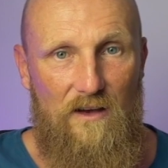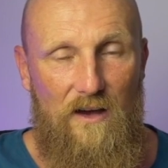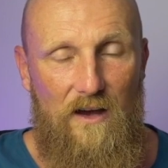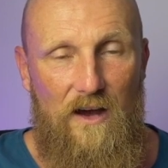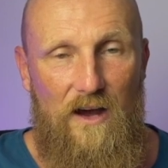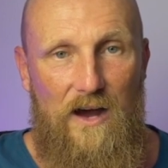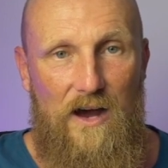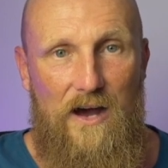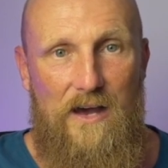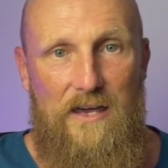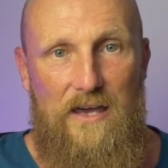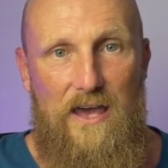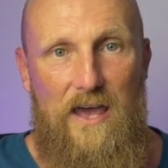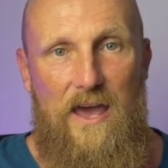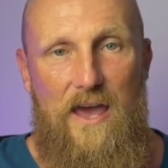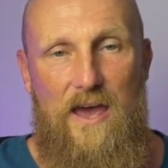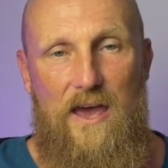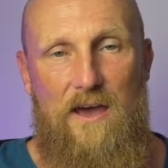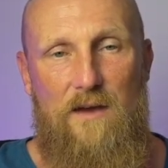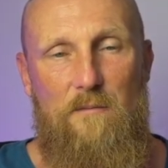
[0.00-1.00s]
I
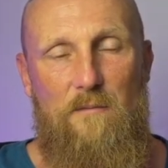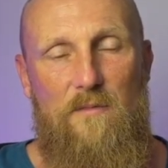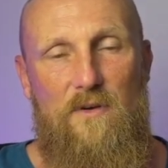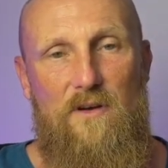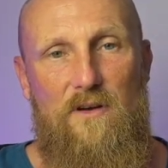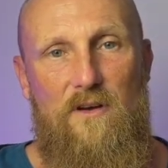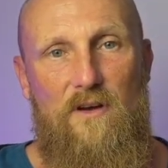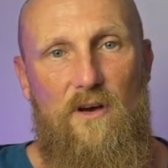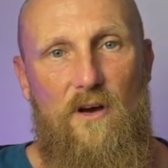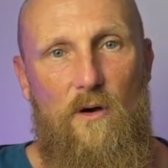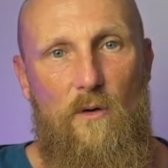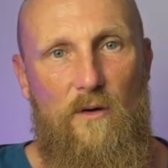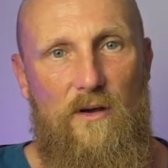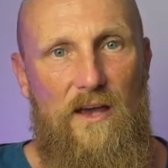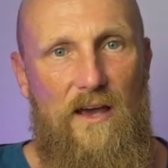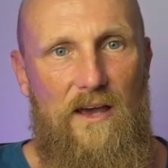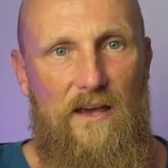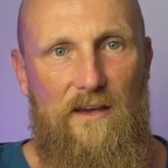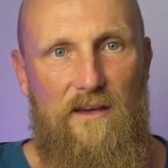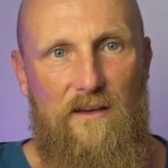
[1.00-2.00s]
am
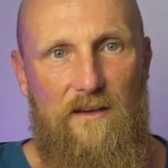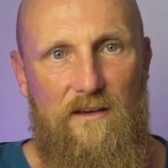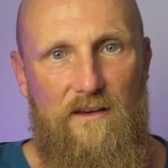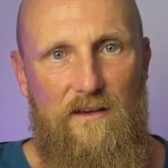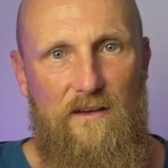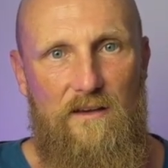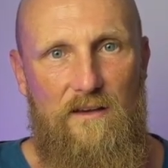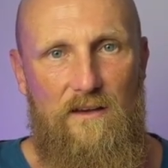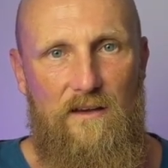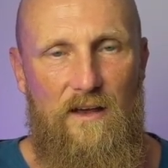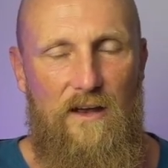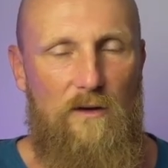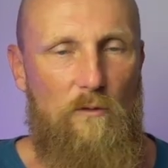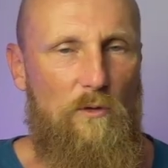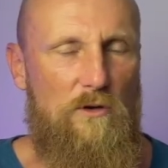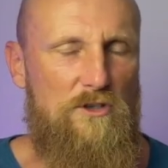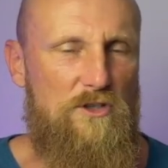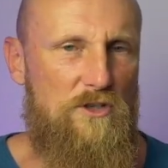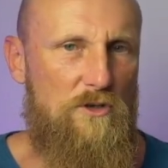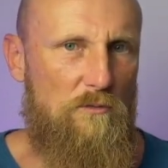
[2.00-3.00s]
okay. And
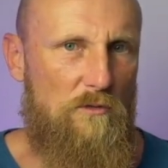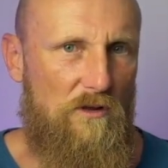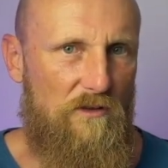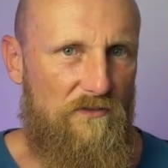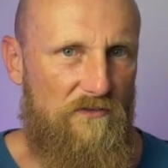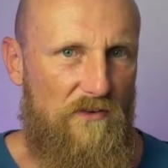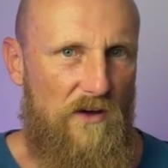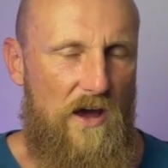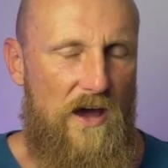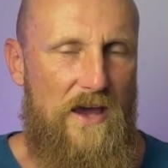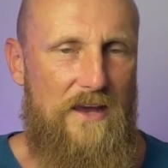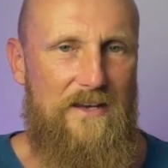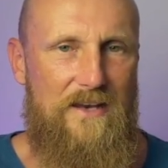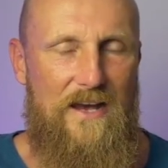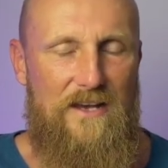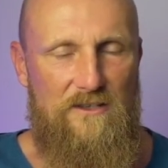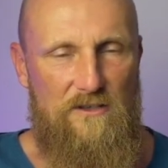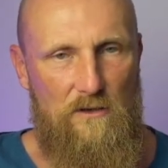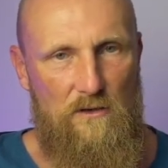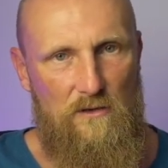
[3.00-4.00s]
what you will find
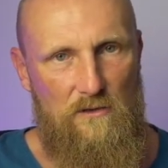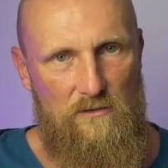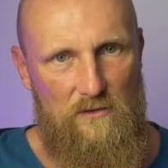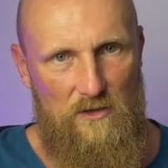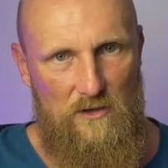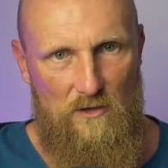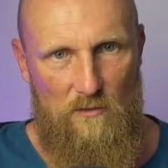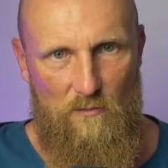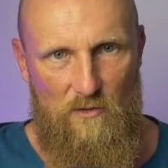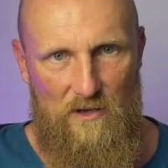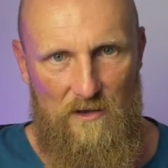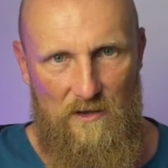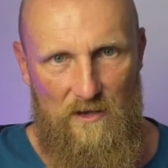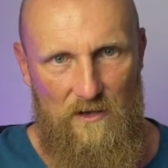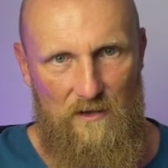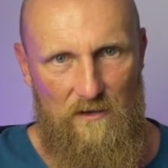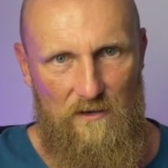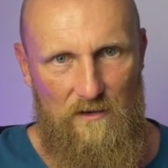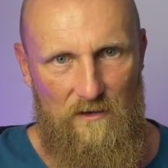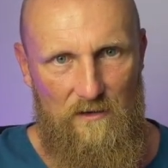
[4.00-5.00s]
as you continue
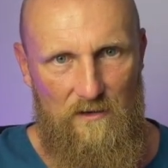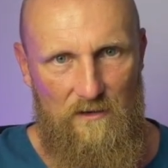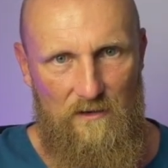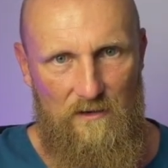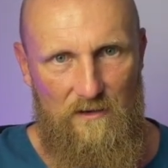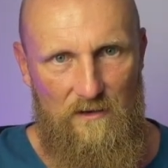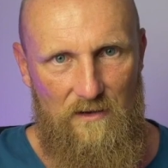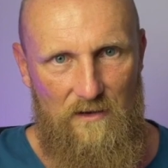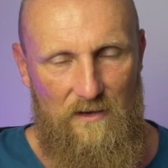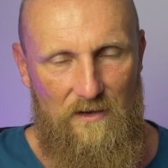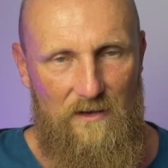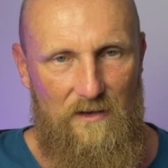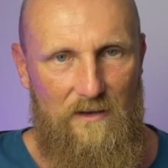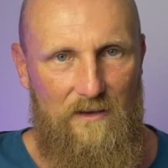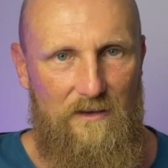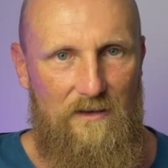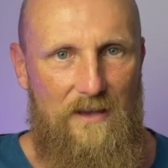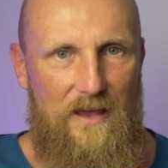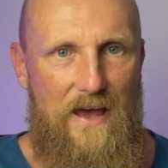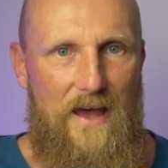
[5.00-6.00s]
breathing,
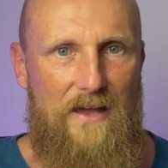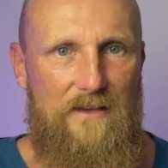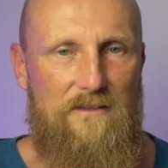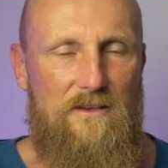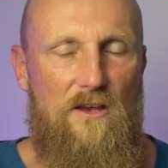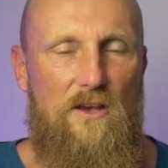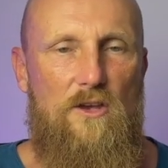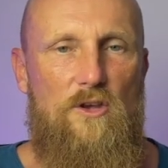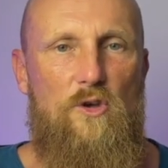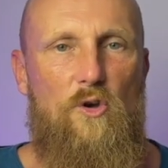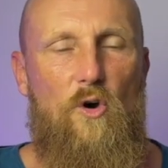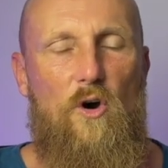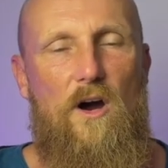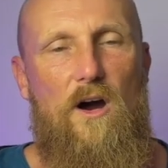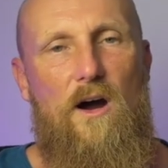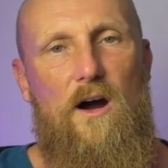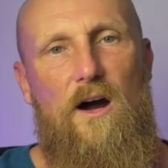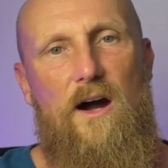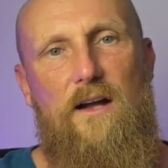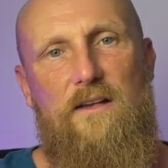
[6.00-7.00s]
that your
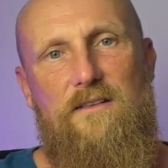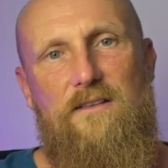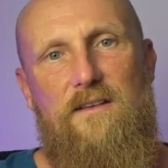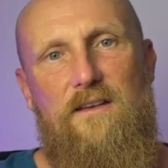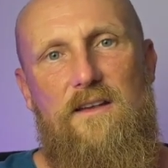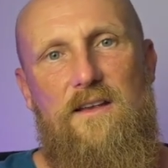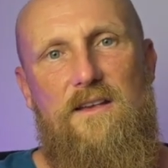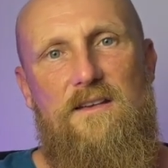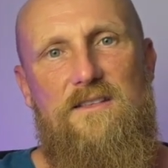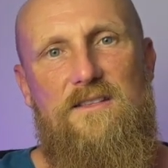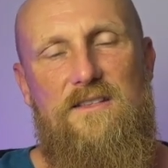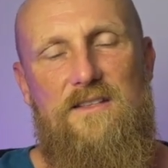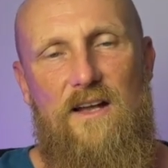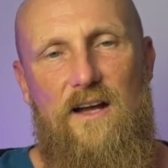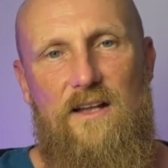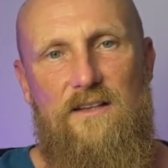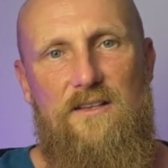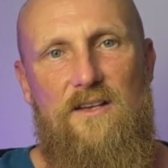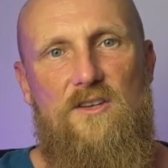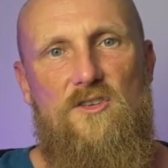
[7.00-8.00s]
heart
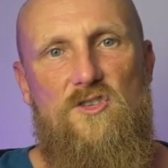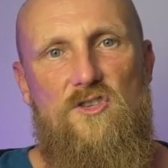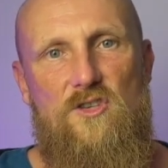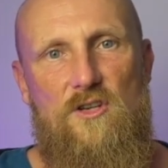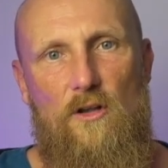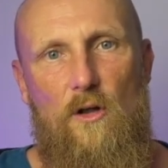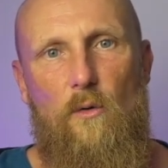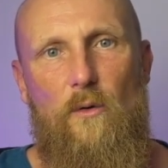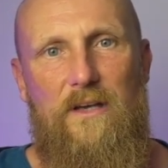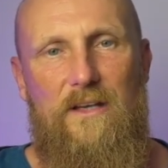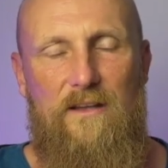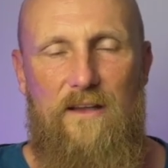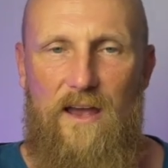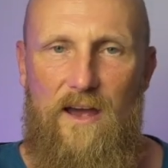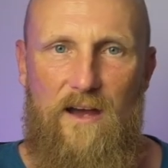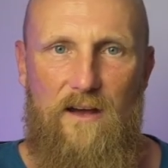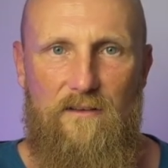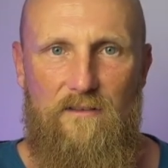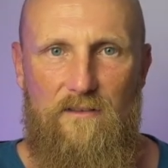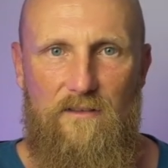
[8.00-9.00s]
starts slowing
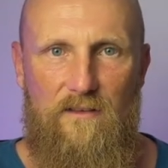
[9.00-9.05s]
down.